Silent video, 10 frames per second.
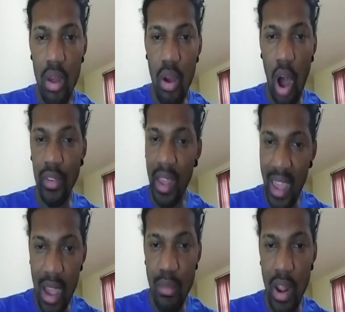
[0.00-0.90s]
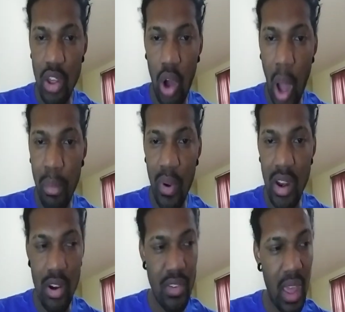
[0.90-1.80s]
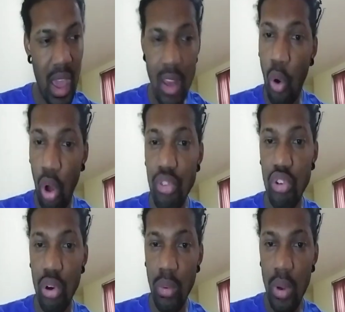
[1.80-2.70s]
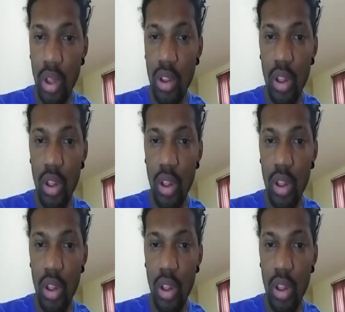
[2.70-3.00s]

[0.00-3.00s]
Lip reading: other ham radio operators, and also